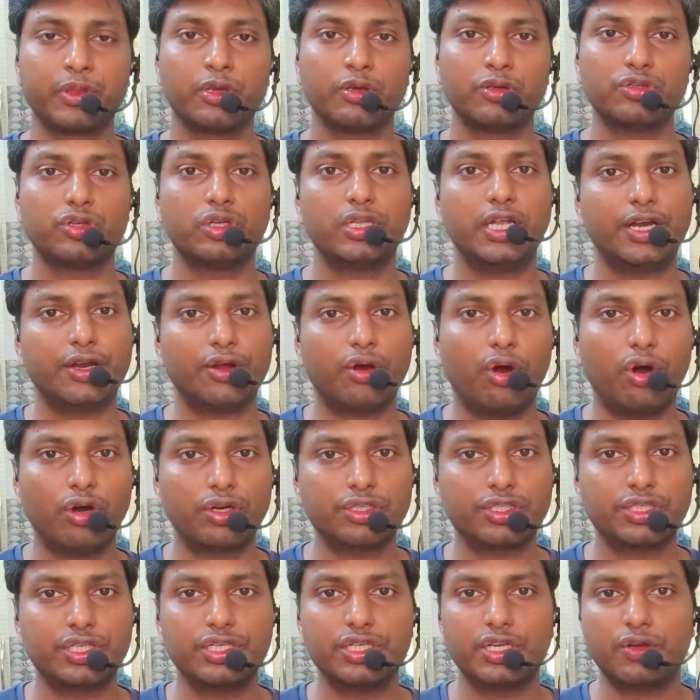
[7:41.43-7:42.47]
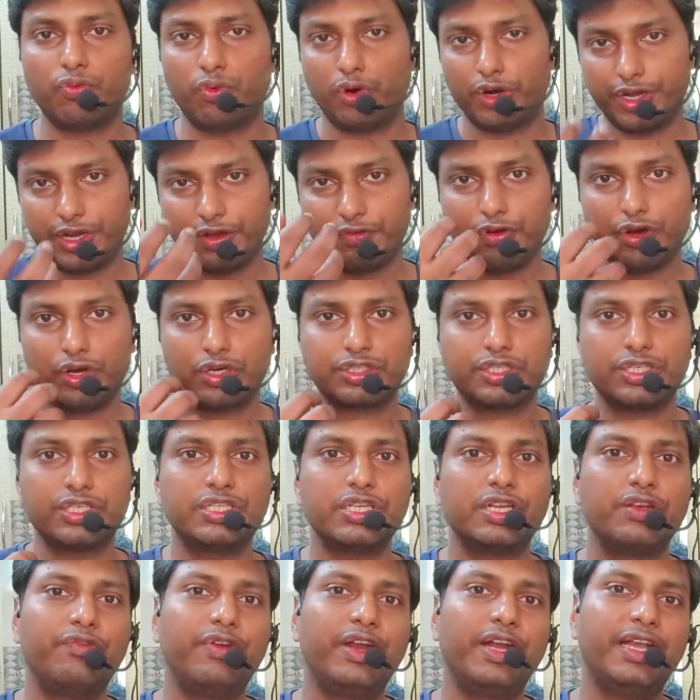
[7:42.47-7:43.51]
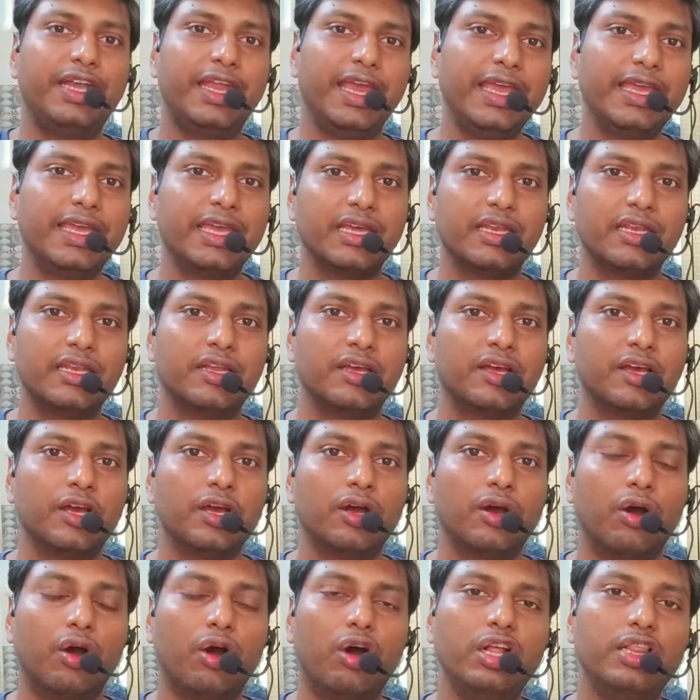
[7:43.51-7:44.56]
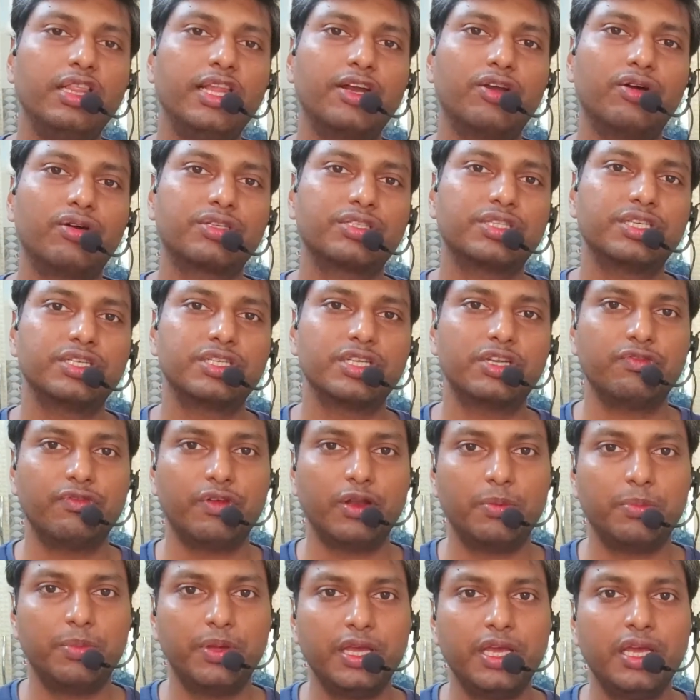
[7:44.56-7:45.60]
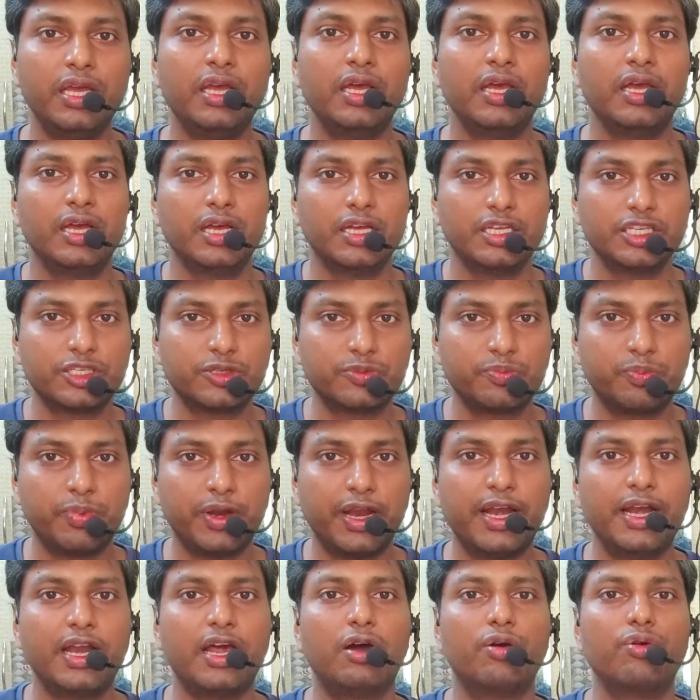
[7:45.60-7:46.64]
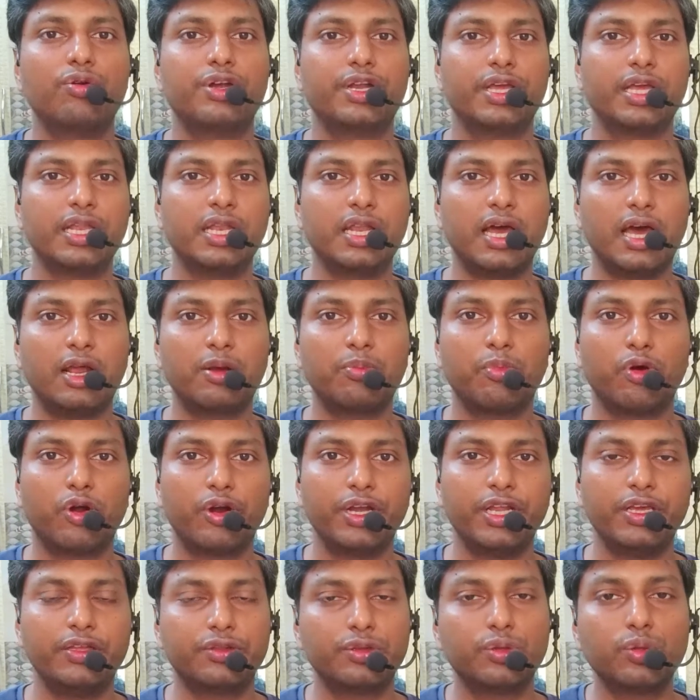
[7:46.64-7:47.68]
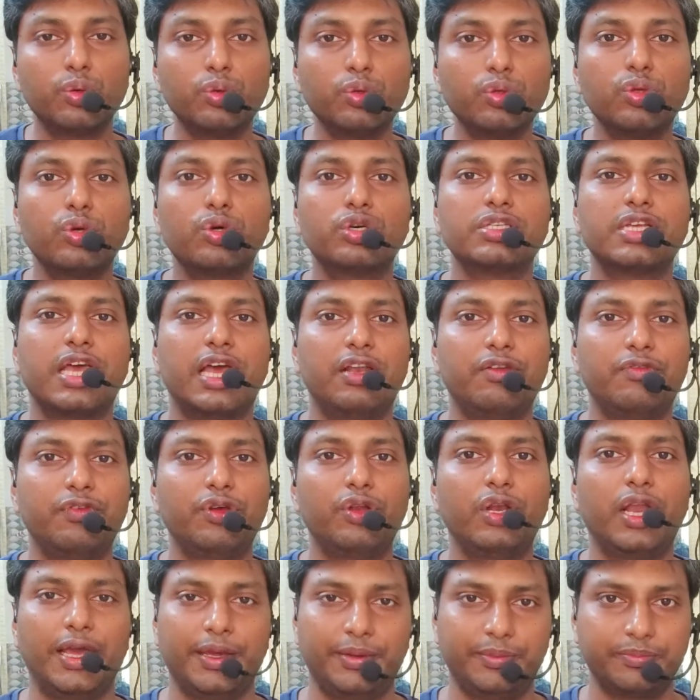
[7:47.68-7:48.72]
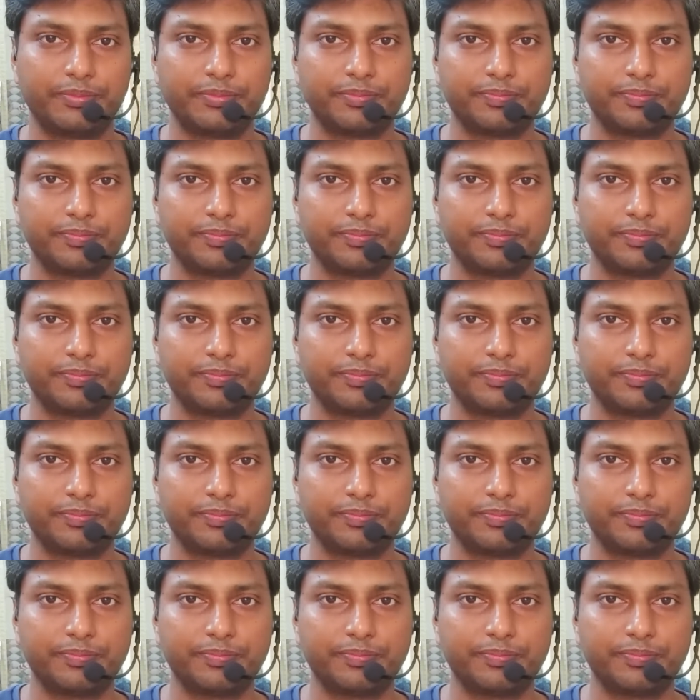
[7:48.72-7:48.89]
So that oxygen, whatever oxygen we take in, all that oxygen will be spread out in our body through those alveoli.